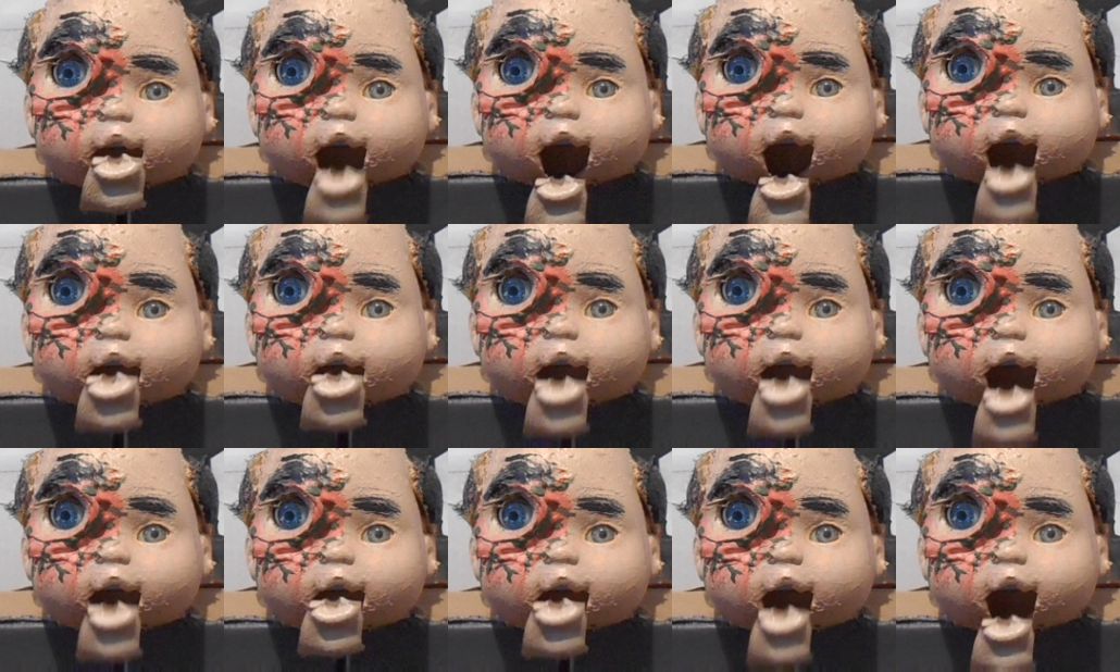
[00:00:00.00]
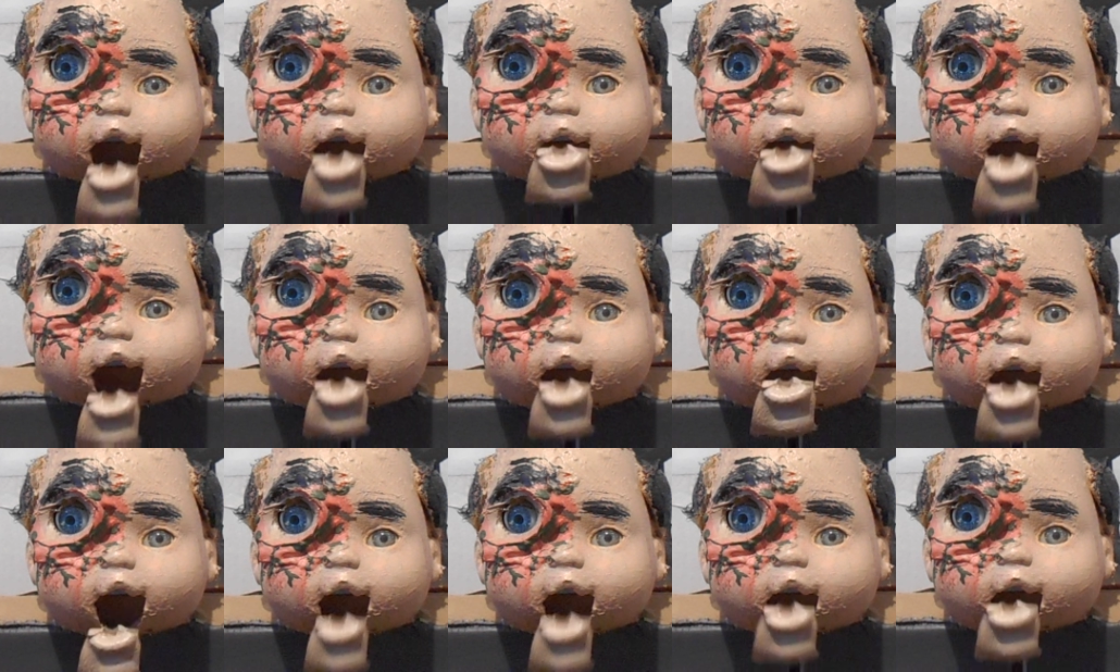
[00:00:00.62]
dubious fight and
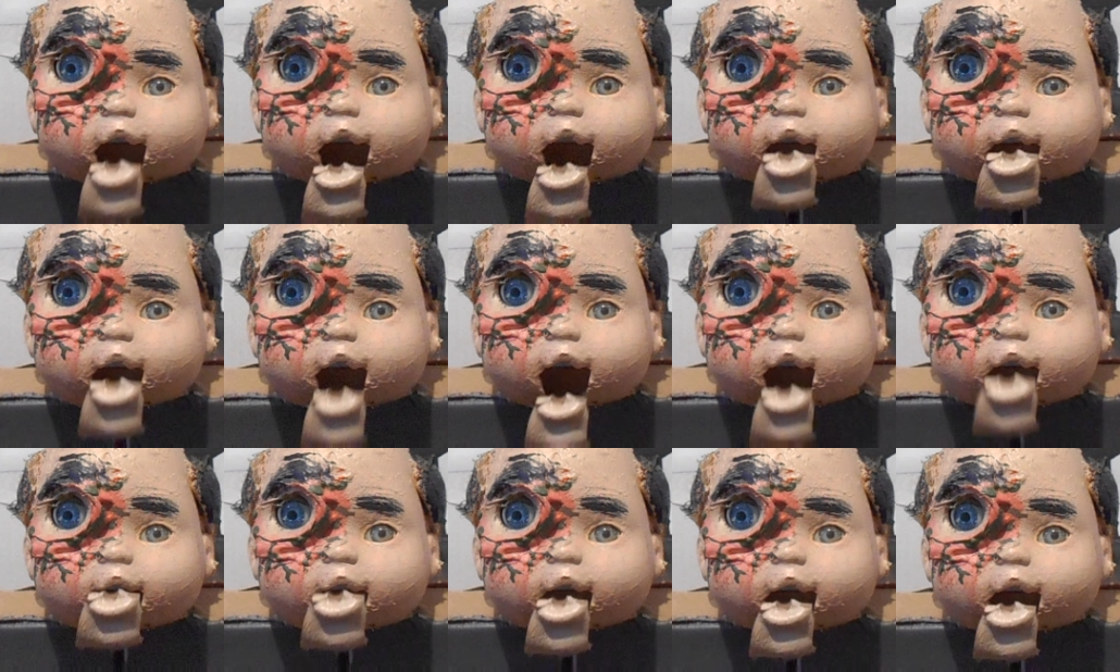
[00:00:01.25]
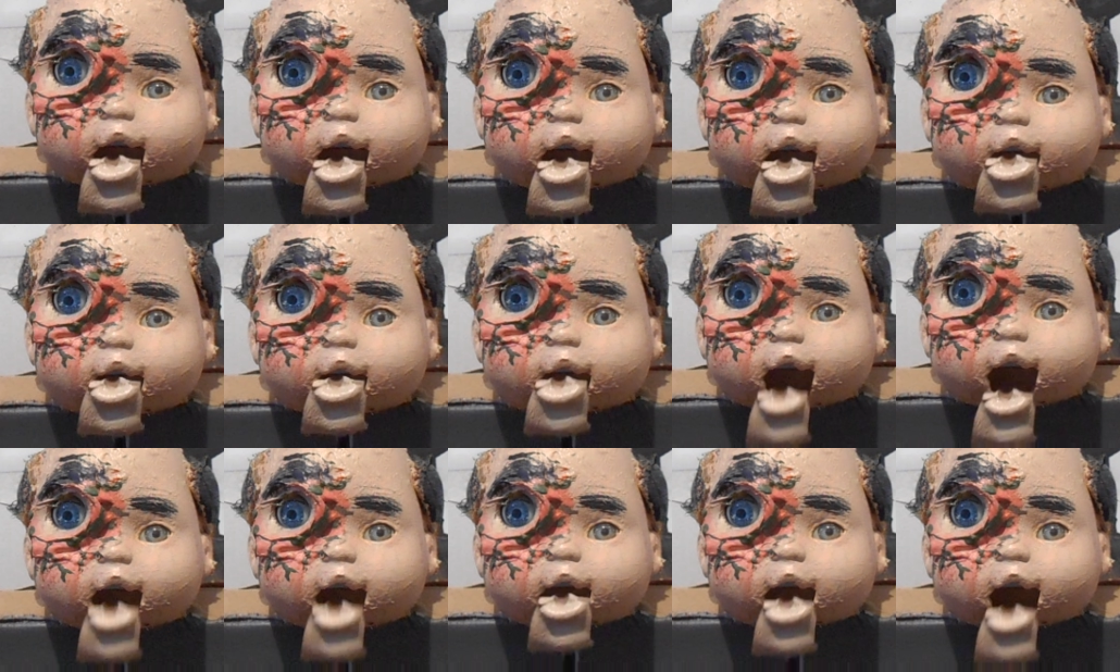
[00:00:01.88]
action scenes,
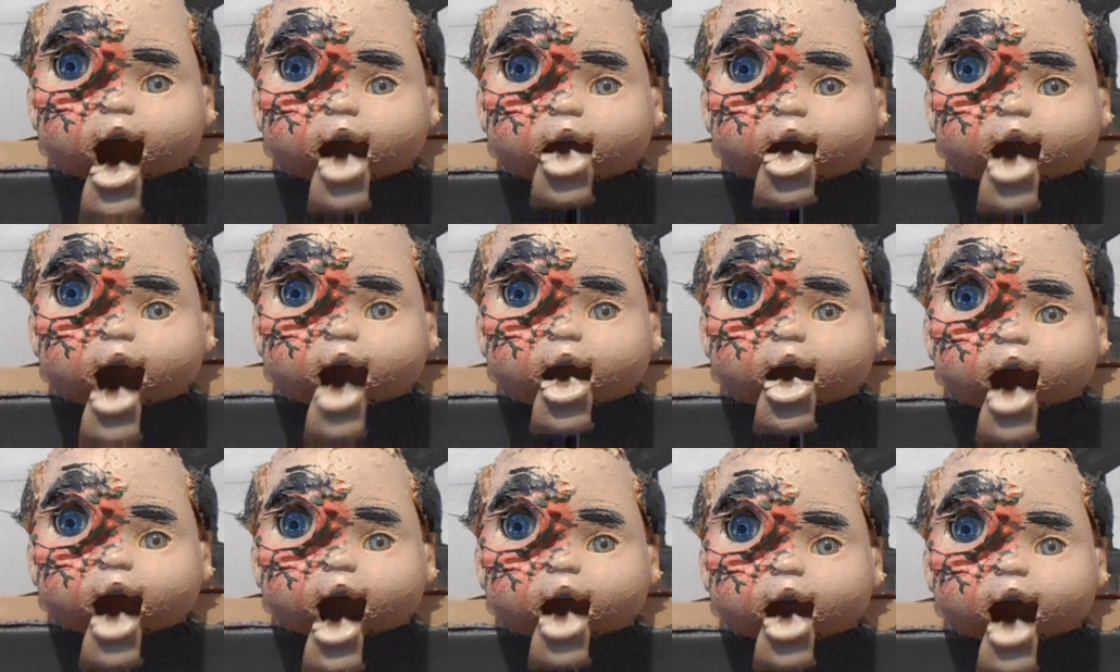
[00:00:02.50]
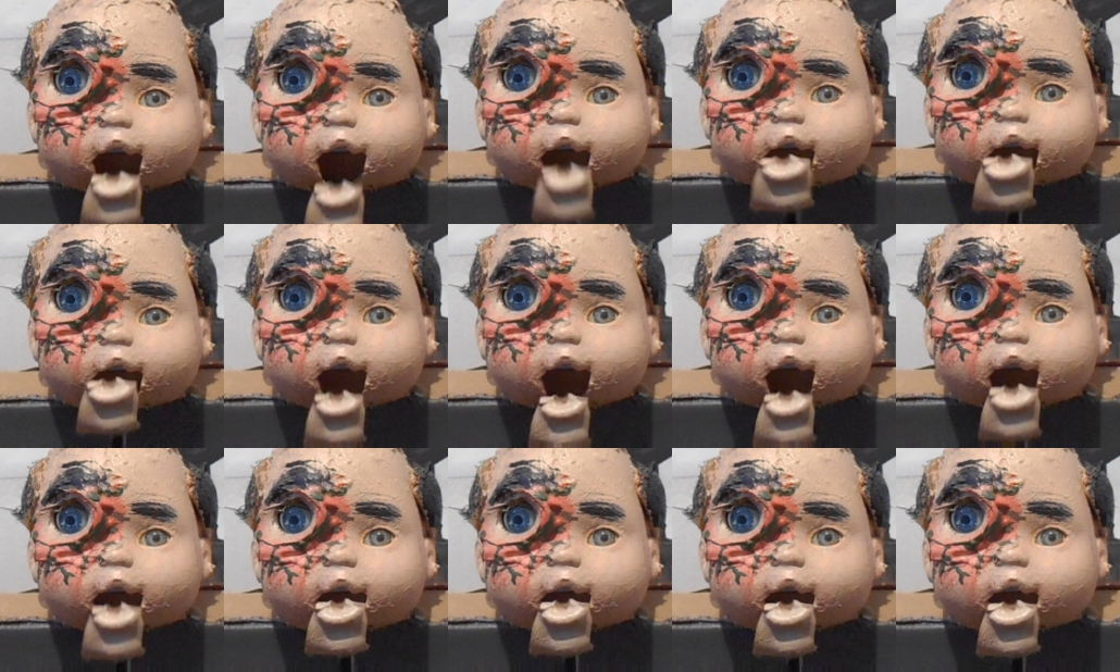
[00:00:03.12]
but a solid gritty
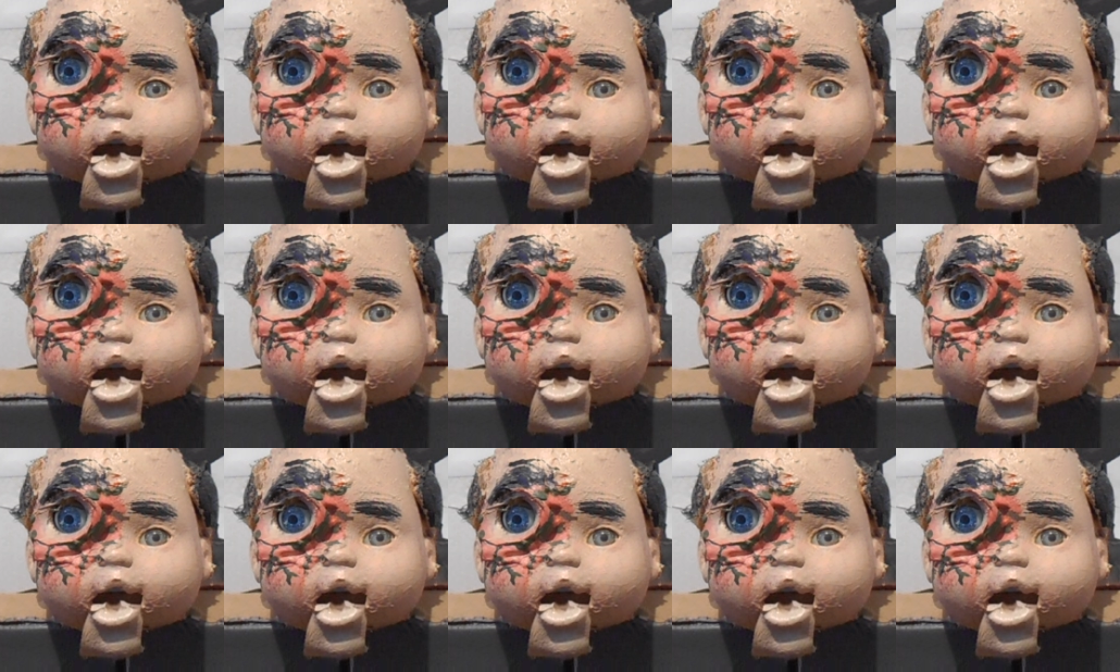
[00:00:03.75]
plot.